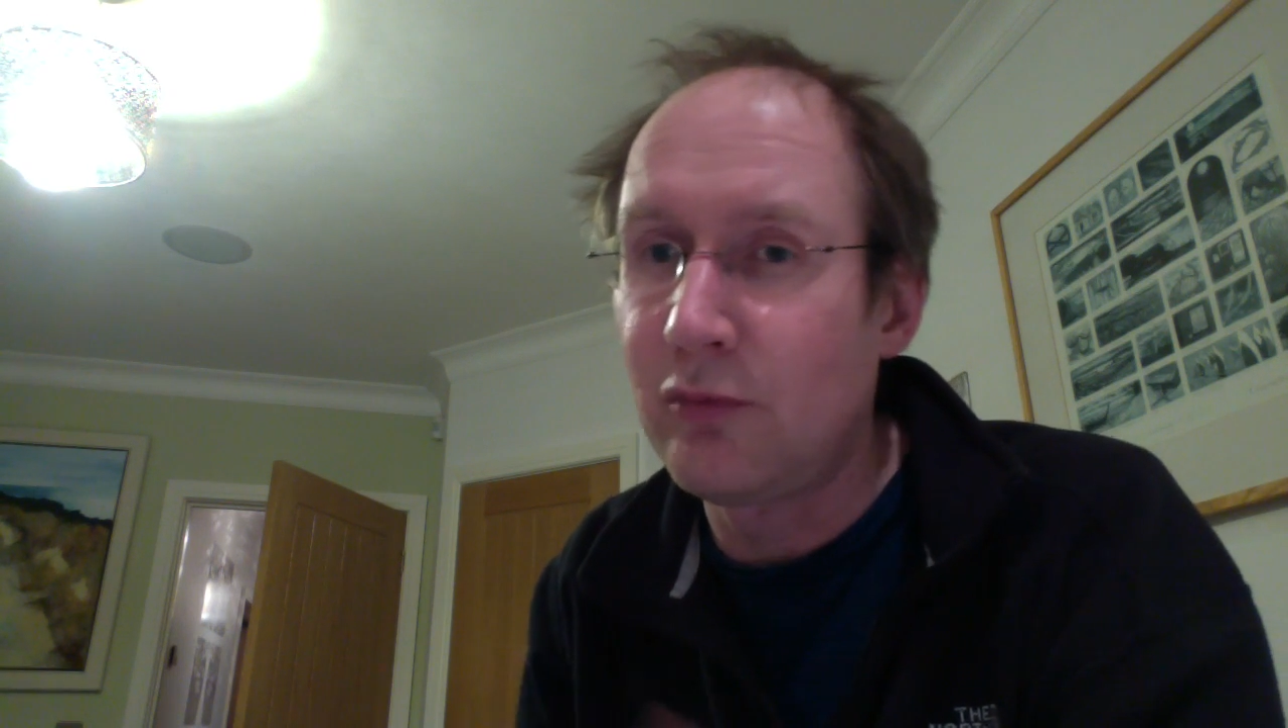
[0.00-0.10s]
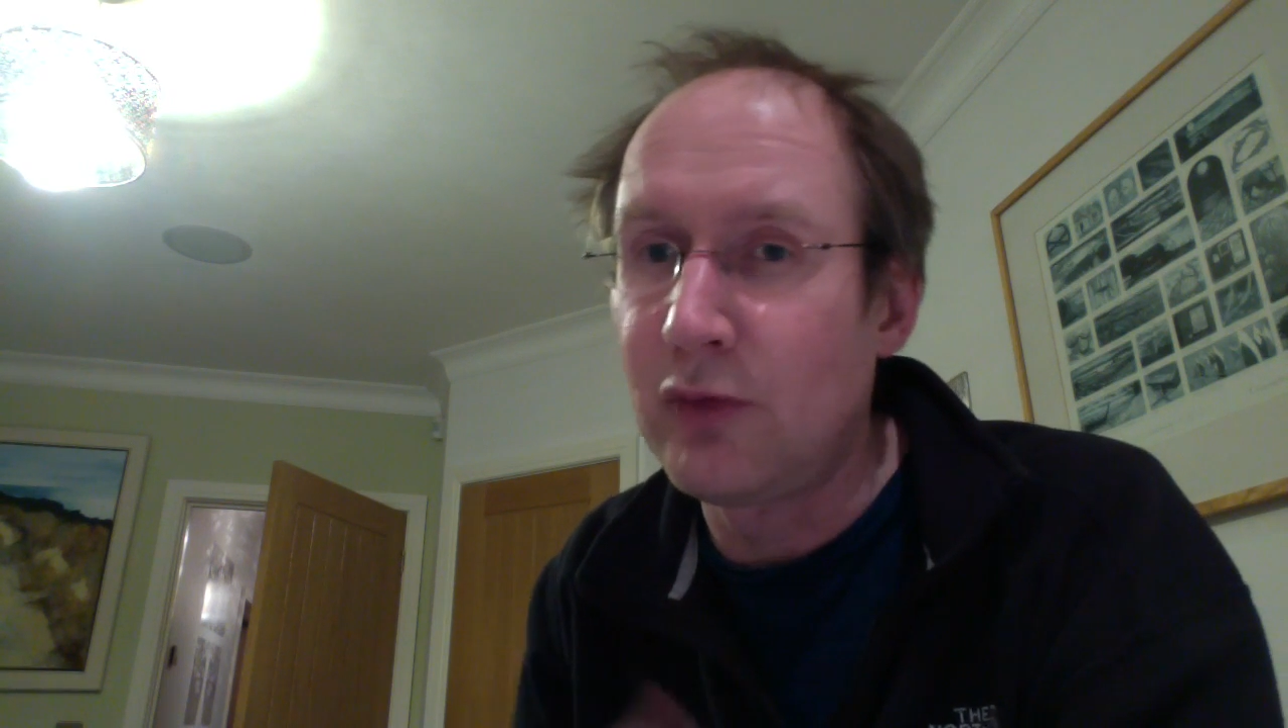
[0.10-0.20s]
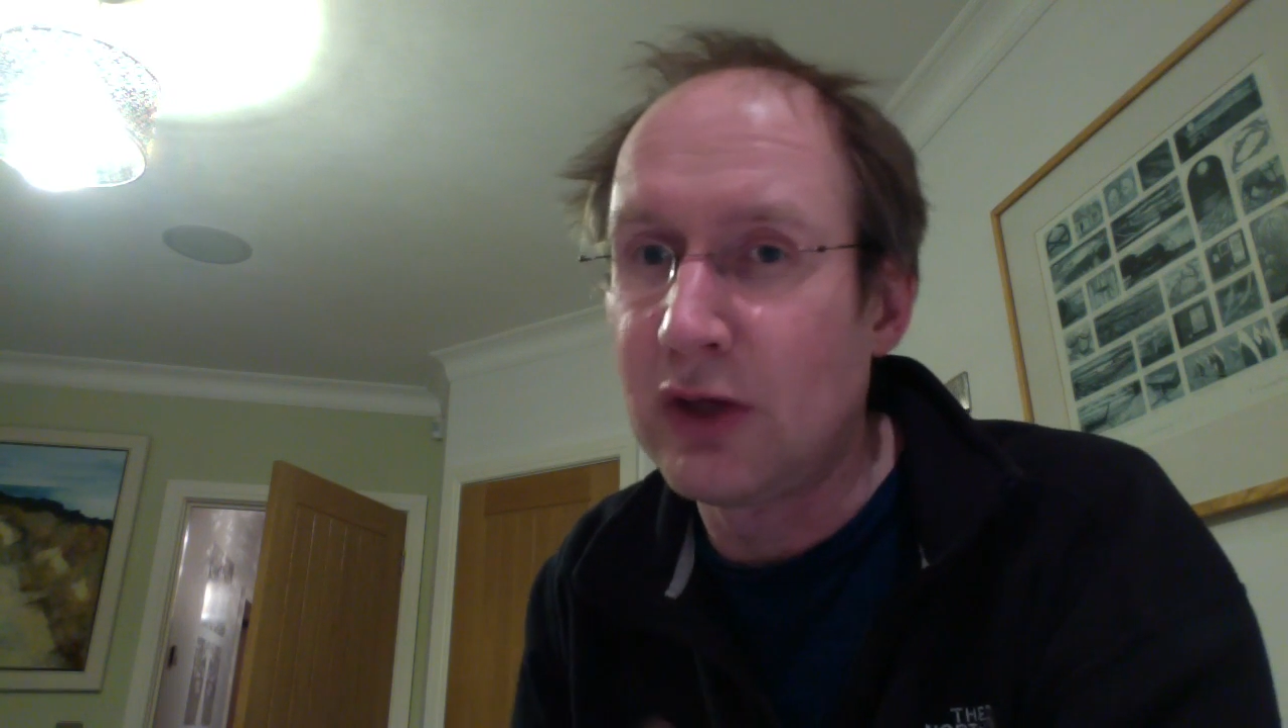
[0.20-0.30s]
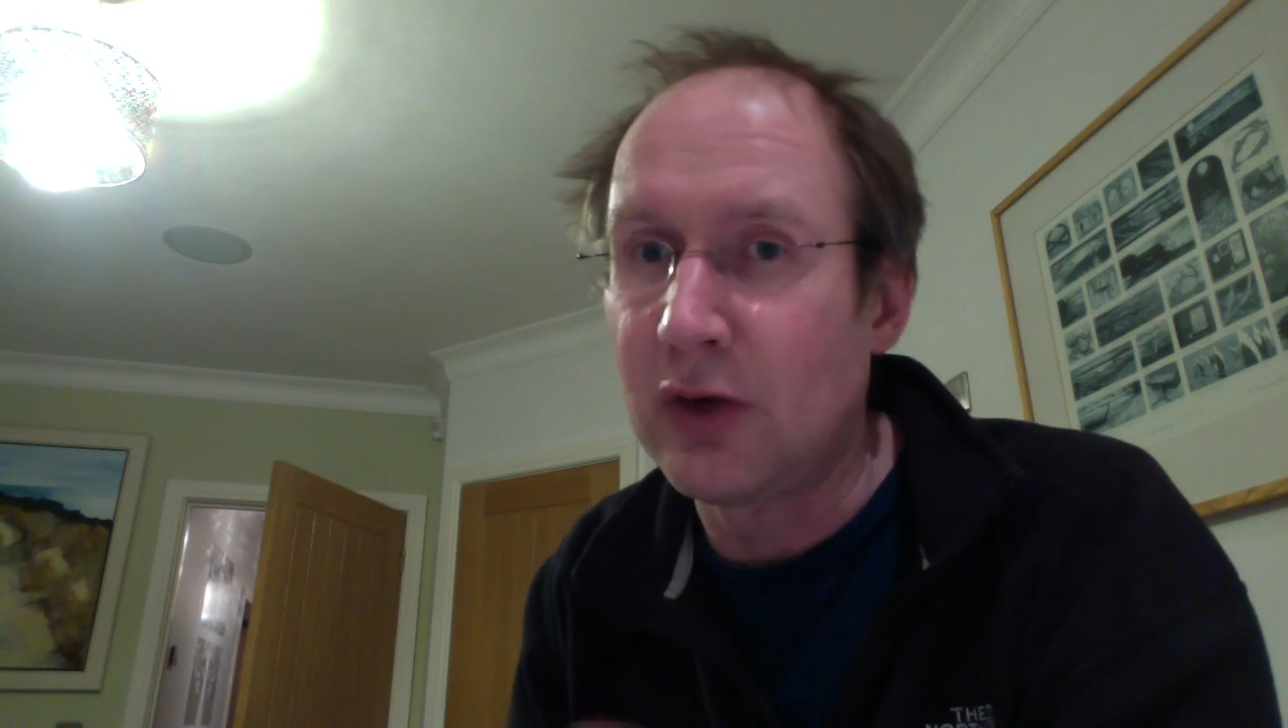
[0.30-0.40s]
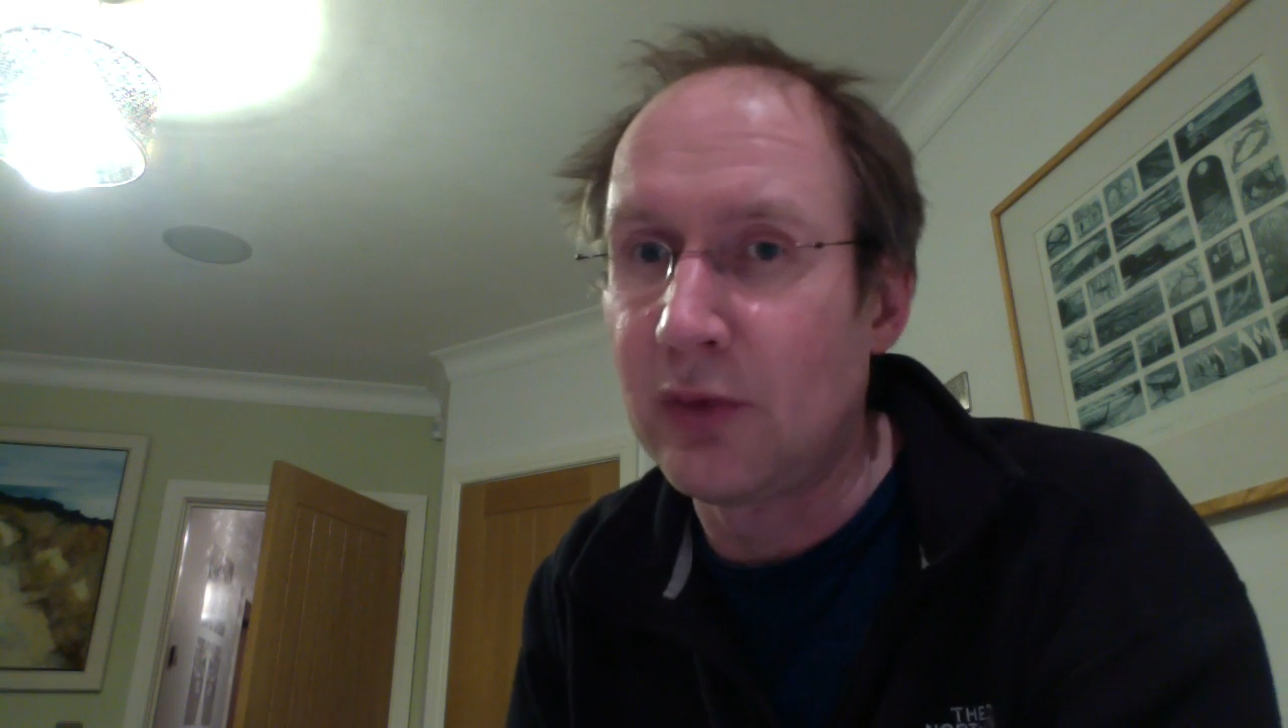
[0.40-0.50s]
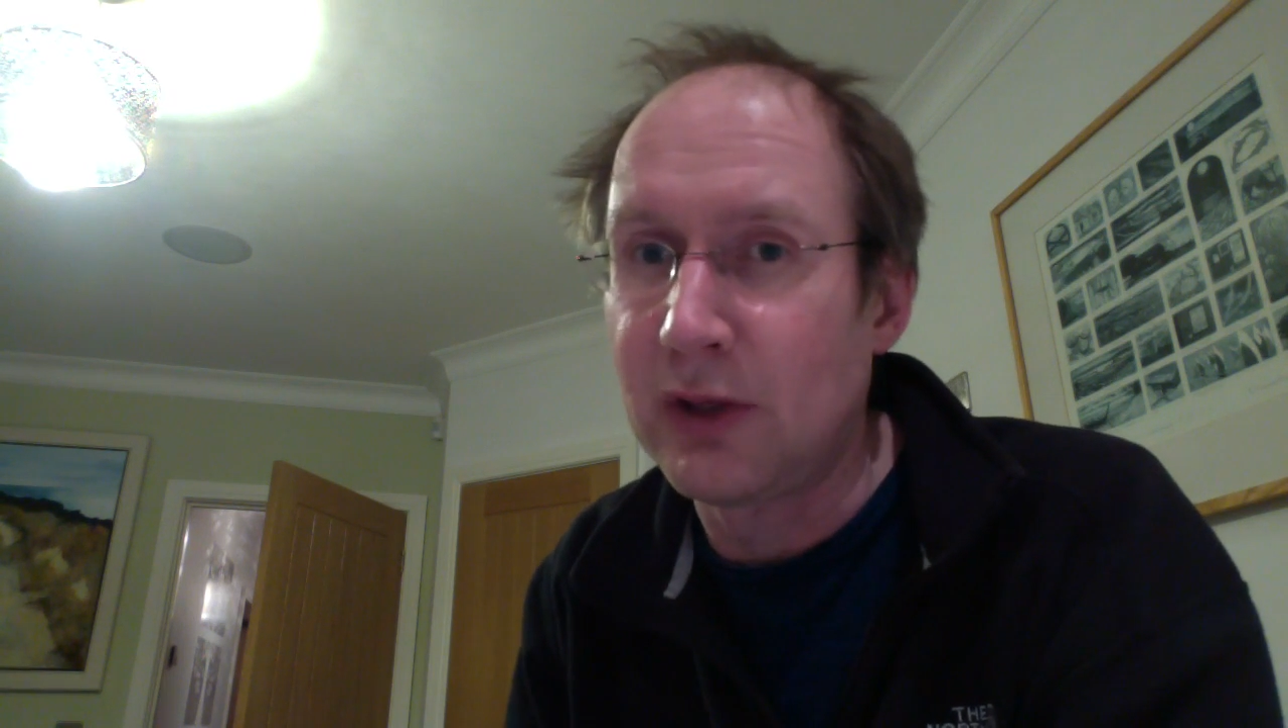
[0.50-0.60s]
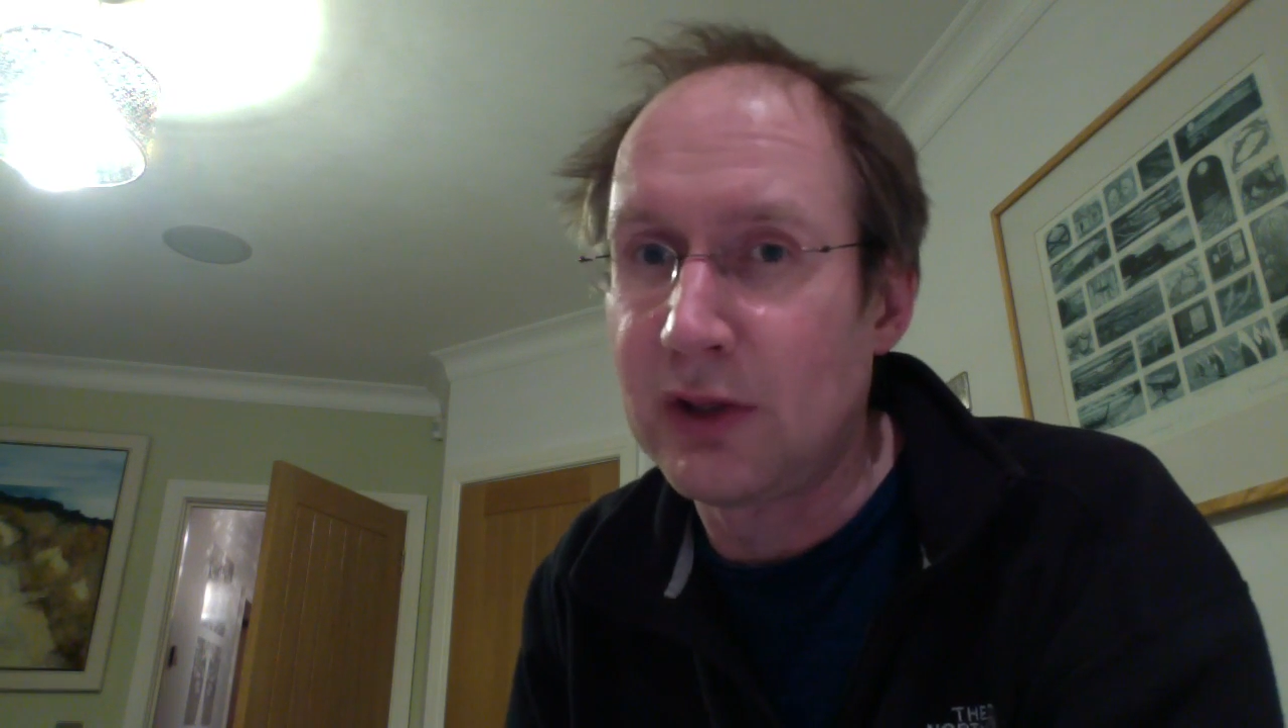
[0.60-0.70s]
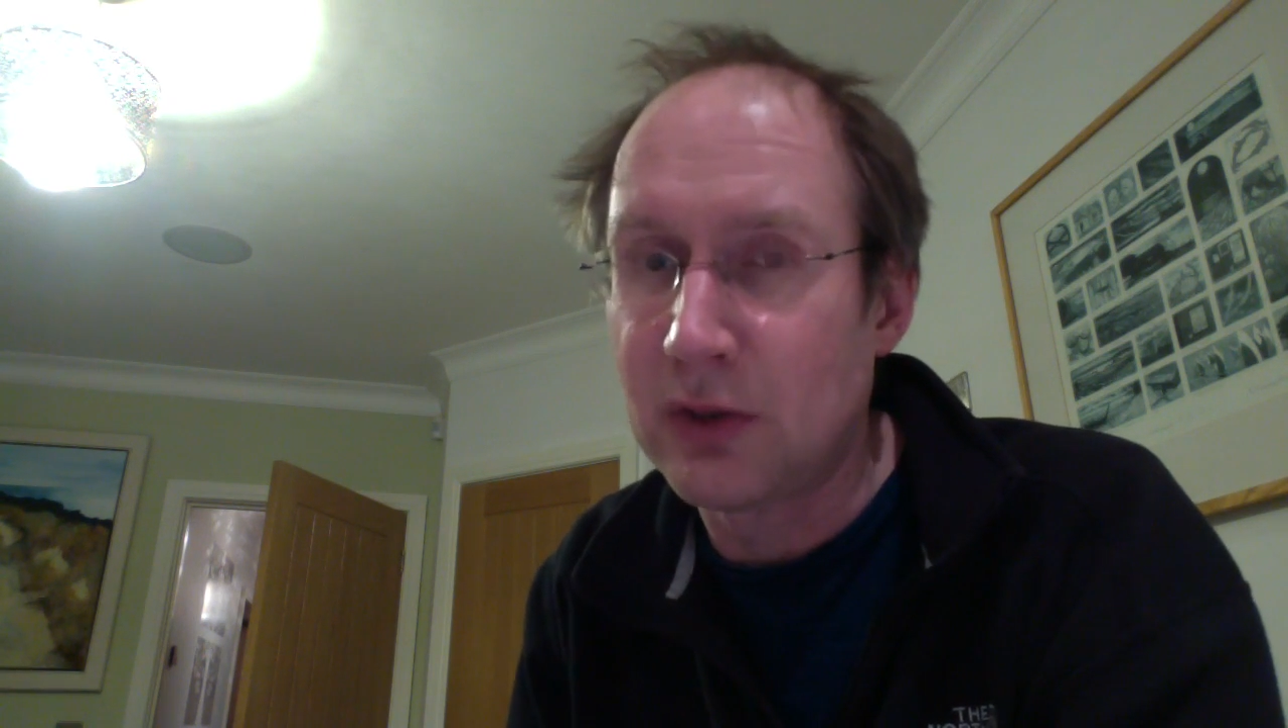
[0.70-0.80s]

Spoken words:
we can't really